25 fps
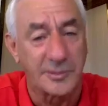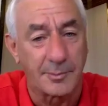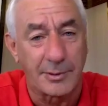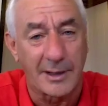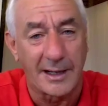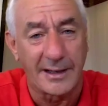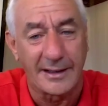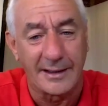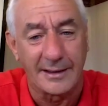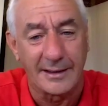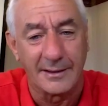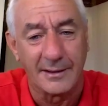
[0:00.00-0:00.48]

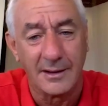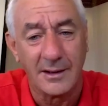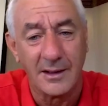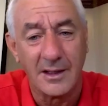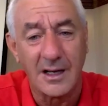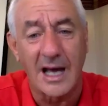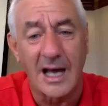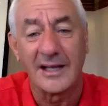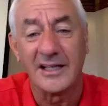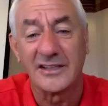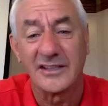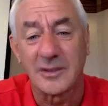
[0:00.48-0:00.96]
play in,
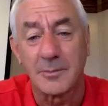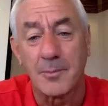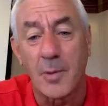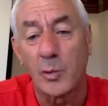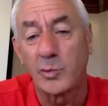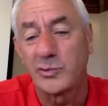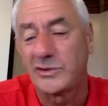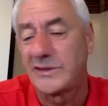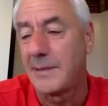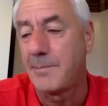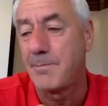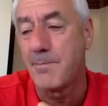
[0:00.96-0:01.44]
and it's the
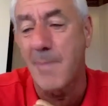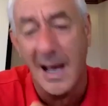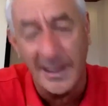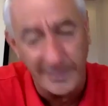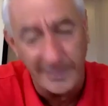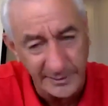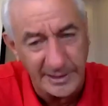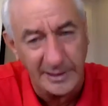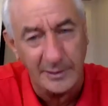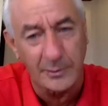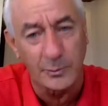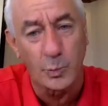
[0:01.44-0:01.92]
most
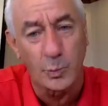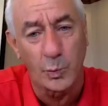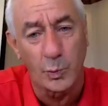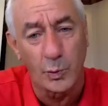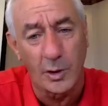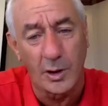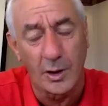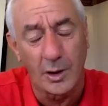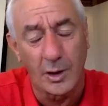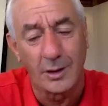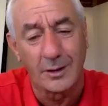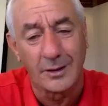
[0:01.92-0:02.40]
demanding
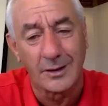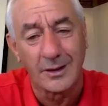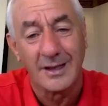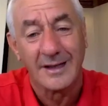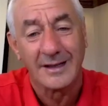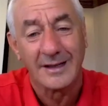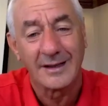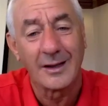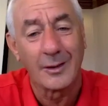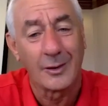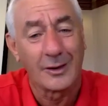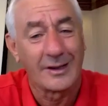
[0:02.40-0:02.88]

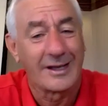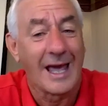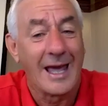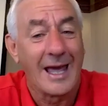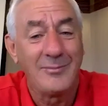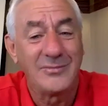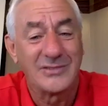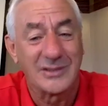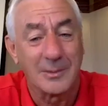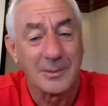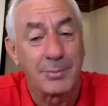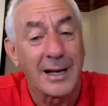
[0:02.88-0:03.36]

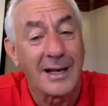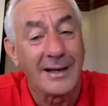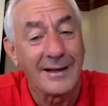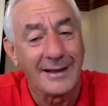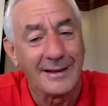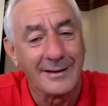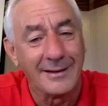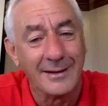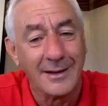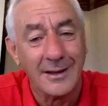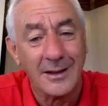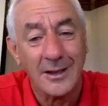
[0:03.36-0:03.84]
game to play
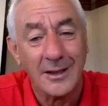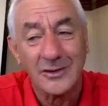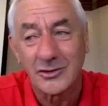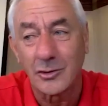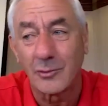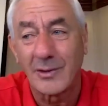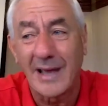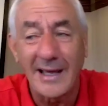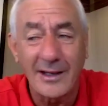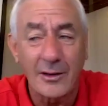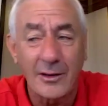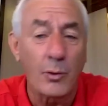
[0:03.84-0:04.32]
in. So
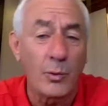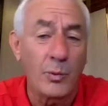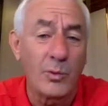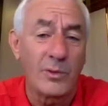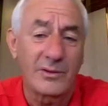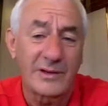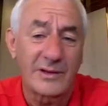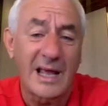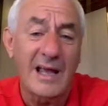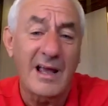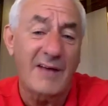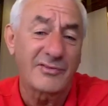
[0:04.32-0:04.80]
they
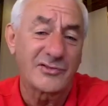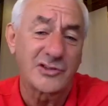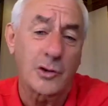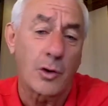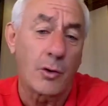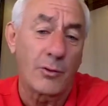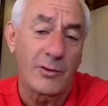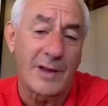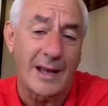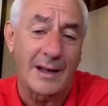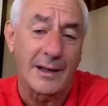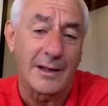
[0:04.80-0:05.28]
have to
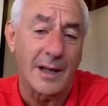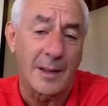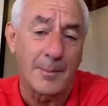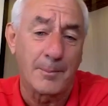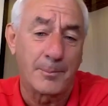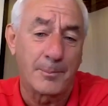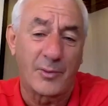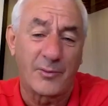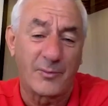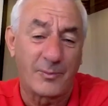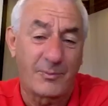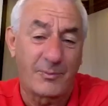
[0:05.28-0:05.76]
go then and
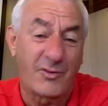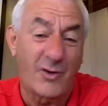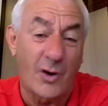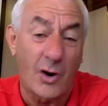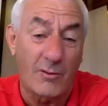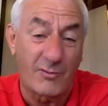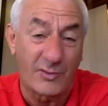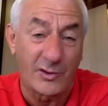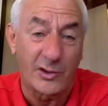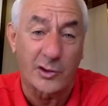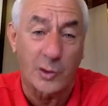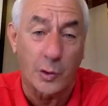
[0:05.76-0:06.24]

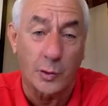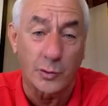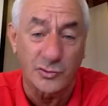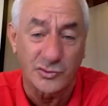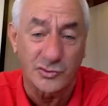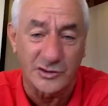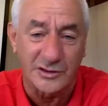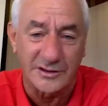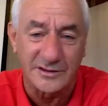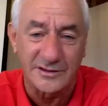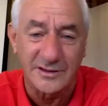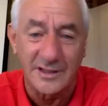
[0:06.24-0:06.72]
perform for the
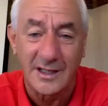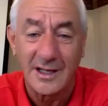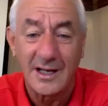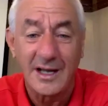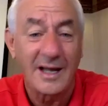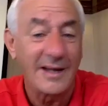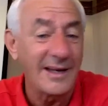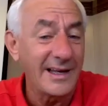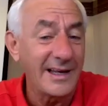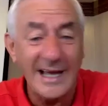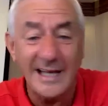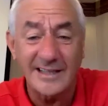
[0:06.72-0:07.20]
countries,
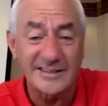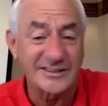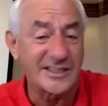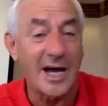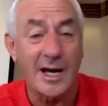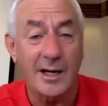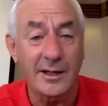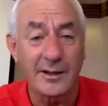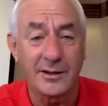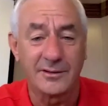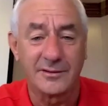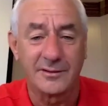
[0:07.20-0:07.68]
and they get
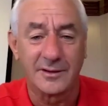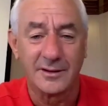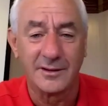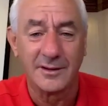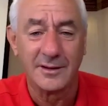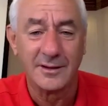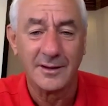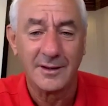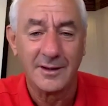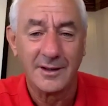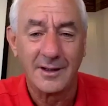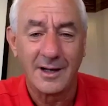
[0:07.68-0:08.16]
tired.
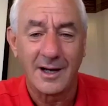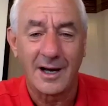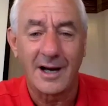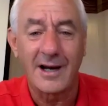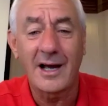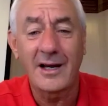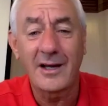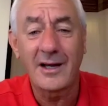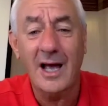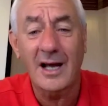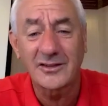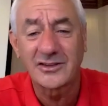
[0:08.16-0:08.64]
And
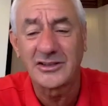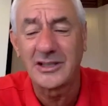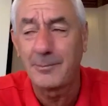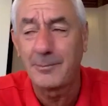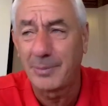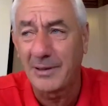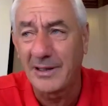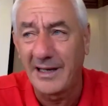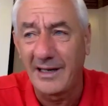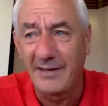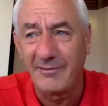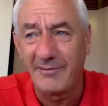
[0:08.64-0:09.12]
I actually
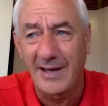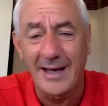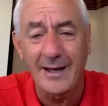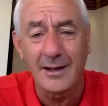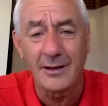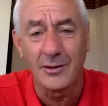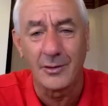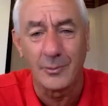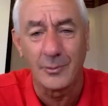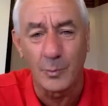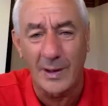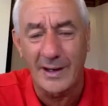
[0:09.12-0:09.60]
believe
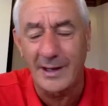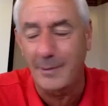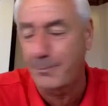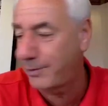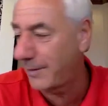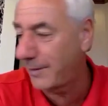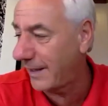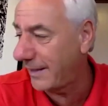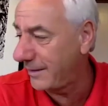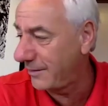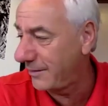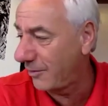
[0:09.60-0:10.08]
England, when they
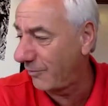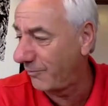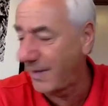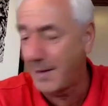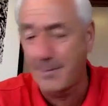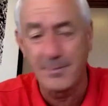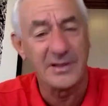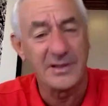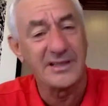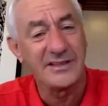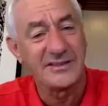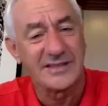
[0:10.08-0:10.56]
play in
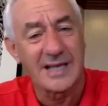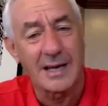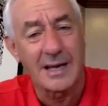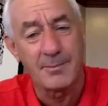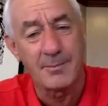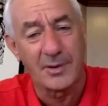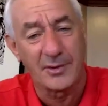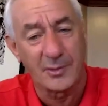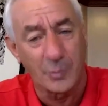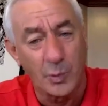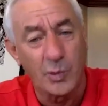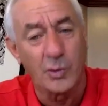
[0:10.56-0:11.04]
November,
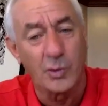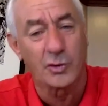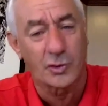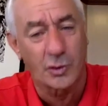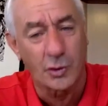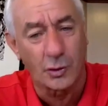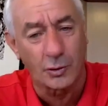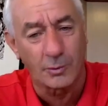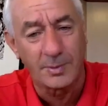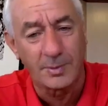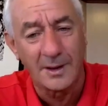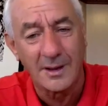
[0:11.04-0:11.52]
December, the World
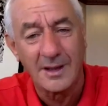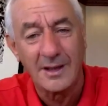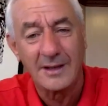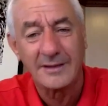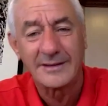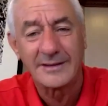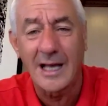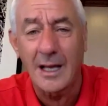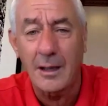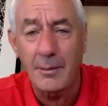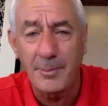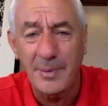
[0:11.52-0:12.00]
Cup,
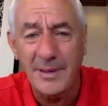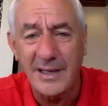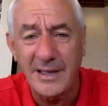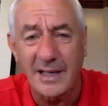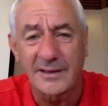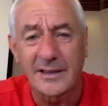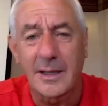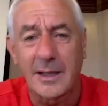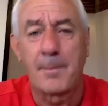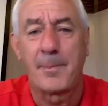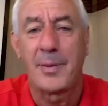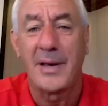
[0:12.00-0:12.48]
they'll be
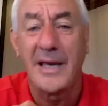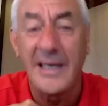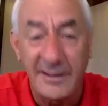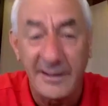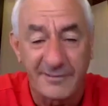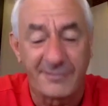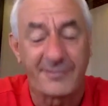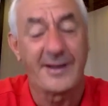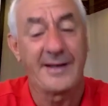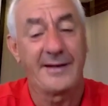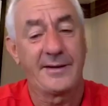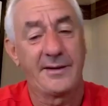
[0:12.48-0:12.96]
at the
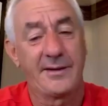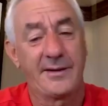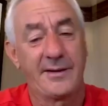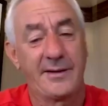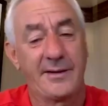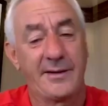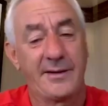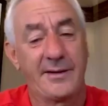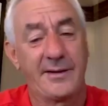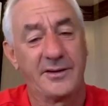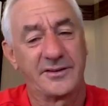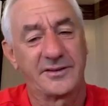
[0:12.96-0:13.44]
peak
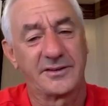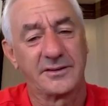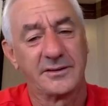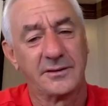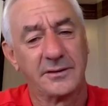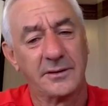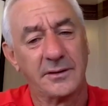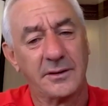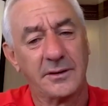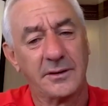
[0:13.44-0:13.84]
fitness